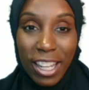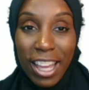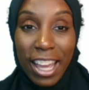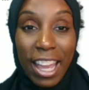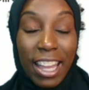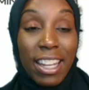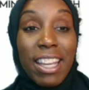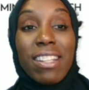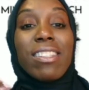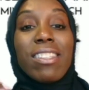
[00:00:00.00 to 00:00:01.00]
And
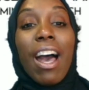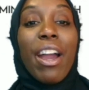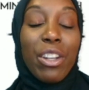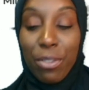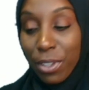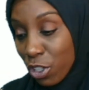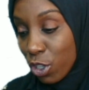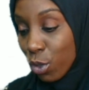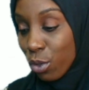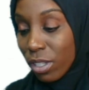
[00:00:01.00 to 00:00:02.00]
inside of it, you'll
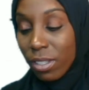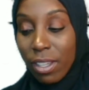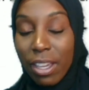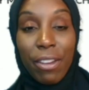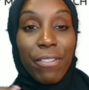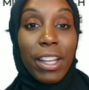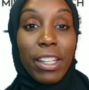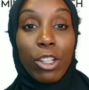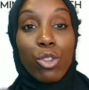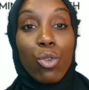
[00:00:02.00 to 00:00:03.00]
see
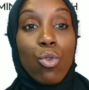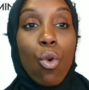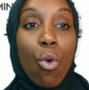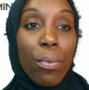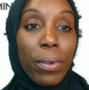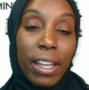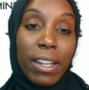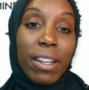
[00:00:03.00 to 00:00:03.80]
financial goal planning,